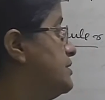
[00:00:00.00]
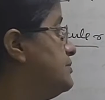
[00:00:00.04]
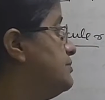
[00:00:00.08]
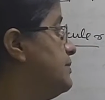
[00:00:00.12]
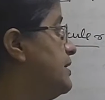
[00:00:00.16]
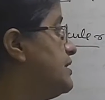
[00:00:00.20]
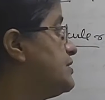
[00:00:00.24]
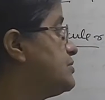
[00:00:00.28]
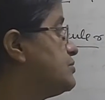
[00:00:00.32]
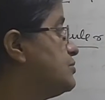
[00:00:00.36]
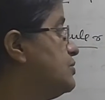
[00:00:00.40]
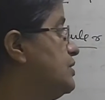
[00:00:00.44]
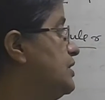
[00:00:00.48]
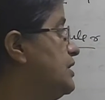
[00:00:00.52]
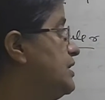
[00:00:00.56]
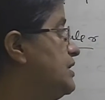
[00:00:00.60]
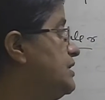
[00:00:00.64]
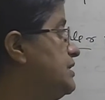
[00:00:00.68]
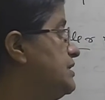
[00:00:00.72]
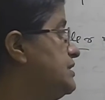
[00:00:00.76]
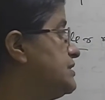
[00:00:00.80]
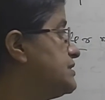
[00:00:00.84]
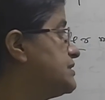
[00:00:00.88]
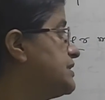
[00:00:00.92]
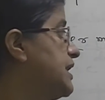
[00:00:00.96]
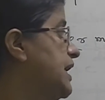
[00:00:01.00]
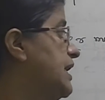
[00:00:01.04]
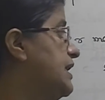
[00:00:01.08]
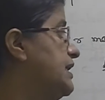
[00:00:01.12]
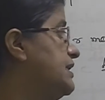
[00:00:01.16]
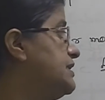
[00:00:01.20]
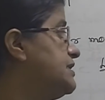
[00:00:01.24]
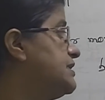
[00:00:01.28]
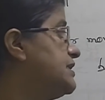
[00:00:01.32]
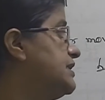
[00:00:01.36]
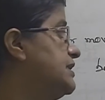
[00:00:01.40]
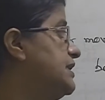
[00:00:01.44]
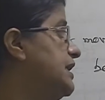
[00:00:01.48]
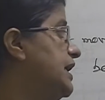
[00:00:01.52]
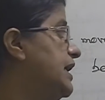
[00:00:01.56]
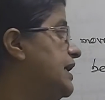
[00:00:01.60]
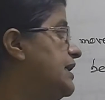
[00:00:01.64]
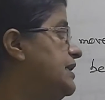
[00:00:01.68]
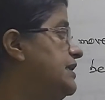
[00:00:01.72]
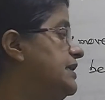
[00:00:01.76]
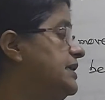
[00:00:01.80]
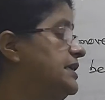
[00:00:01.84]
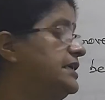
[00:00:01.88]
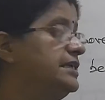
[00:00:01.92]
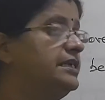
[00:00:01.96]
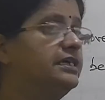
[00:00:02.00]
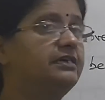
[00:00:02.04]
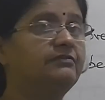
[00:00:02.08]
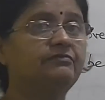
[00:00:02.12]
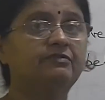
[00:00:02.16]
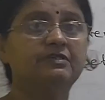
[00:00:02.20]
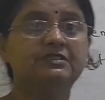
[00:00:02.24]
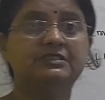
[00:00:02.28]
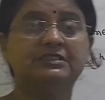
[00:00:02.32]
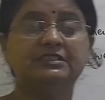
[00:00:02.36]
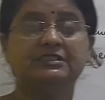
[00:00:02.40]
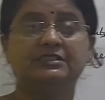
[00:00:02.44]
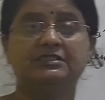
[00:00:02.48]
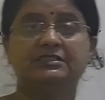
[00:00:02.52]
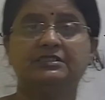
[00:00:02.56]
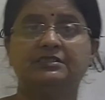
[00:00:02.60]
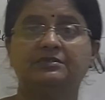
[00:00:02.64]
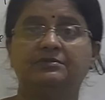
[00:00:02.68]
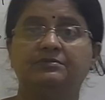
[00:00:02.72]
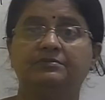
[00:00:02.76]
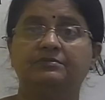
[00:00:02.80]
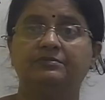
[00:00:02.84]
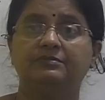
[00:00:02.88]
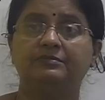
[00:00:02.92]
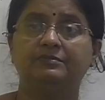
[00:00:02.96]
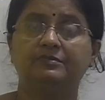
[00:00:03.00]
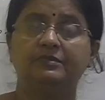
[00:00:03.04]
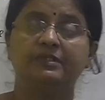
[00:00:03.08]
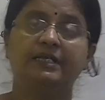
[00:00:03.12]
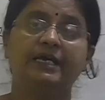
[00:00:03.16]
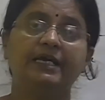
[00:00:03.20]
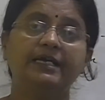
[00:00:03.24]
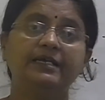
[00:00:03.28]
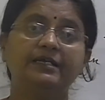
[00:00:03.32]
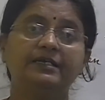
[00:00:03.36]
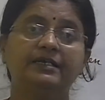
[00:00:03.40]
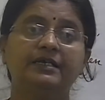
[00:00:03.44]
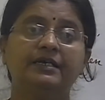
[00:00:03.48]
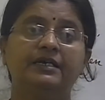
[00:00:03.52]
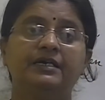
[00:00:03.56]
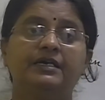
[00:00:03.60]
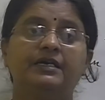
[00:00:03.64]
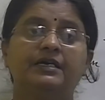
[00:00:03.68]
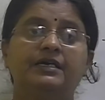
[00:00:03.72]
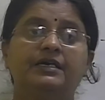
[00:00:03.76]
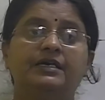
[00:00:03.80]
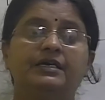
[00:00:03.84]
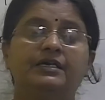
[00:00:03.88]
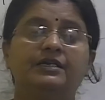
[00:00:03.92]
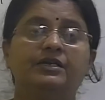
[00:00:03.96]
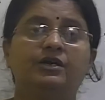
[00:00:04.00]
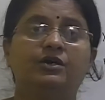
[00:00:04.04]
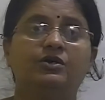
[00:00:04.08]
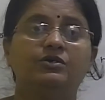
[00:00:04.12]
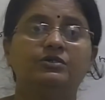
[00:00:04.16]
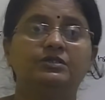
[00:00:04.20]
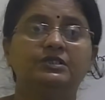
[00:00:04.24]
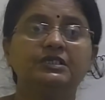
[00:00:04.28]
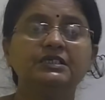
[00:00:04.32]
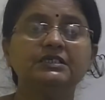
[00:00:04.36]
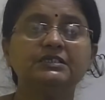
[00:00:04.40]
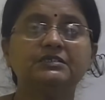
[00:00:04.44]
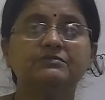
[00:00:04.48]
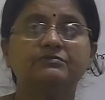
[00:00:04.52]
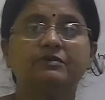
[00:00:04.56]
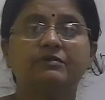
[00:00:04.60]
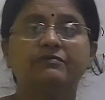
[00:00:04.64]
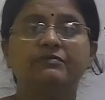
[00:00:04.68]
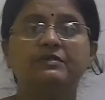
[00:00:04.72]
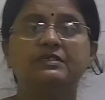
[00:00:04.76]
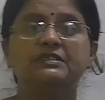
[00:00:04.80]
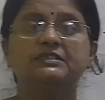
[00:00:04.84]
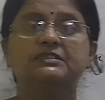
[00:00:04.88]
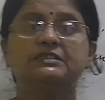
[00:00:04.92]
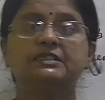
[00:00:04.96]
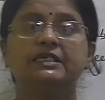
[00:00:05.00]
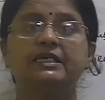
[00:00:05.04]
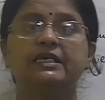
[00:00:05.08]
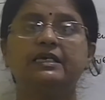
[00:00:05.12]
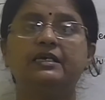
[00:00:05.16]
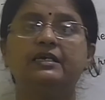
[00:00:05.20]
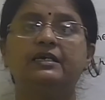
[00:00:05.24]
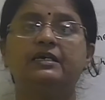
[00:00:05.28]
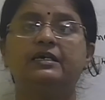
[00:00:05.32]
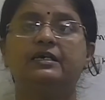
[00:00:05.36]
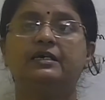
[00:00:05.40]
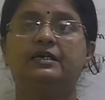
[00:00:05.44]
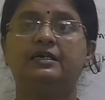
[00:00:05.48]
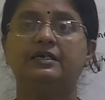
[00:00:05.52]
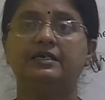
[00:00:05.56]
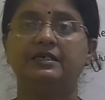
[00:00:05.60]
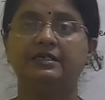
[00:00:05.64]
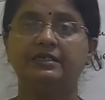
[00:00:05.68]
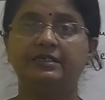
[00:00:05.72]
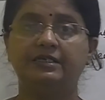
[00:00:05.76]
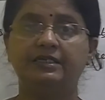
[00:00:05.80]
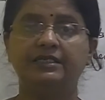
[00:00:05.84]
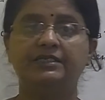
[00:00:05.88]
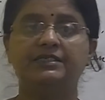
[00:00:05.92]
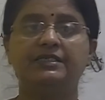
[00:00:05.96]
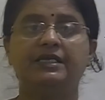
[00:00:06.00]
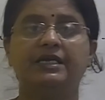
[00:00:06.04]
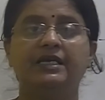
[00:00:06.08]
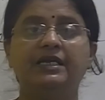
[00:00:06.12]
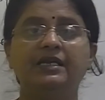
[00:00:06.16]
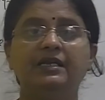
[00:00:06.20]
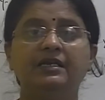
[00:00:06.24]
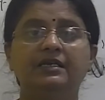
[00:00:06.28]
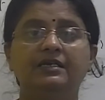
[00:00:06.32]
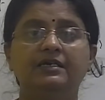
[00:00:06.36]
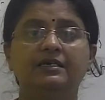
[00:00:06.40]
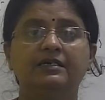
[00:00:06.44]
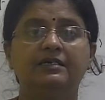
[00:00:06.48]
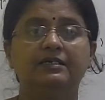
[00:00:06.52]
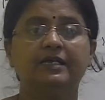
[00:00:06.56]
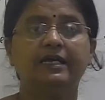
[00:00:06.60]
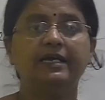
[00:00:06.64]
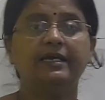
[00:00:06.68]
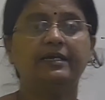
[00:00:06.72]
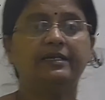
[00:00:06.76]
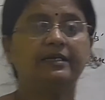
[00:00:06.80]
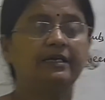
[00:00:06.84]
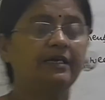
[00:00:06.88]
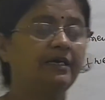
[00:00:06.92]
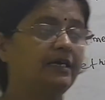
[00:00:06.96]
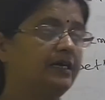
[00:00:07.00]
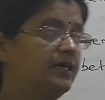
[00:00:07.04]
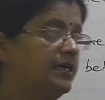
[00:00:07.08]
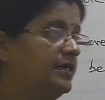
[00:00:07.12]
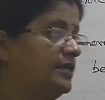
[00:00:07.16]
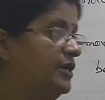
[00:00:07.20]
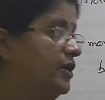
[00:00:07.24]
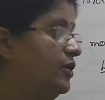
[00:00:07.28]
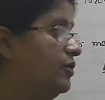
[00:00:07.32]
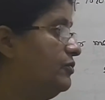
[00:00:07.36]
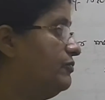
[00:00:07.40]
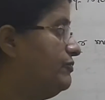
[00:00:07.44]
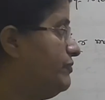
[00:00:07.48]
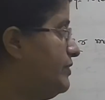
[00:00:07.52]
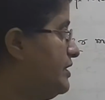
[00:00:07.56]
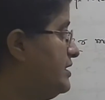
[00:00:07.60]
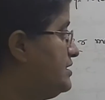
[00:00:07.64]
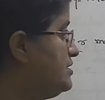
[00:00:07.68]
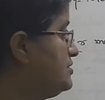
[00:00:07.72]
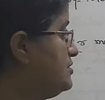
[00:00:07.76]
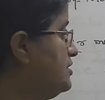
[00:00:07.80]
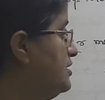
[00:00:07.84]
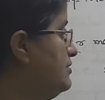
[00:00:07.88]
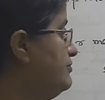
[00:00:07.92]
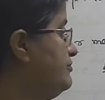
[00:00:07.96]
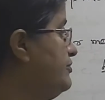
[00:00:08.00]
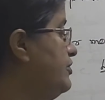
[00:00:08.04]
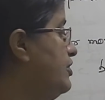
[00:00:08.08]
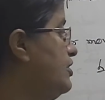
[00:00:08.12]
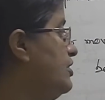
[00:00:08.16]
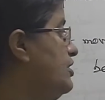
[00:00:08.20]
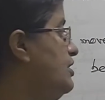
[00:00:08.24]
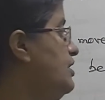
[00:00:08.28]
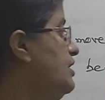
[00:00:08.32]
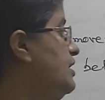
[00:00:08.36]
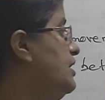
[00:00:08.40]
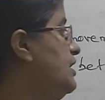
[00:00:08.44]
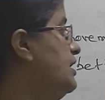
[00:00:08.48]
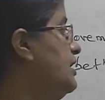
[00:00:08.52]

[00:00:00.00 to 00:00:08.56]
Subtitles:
muscular, skeletal and nervous system, right? Now this we will see in detail, right? Now first of all,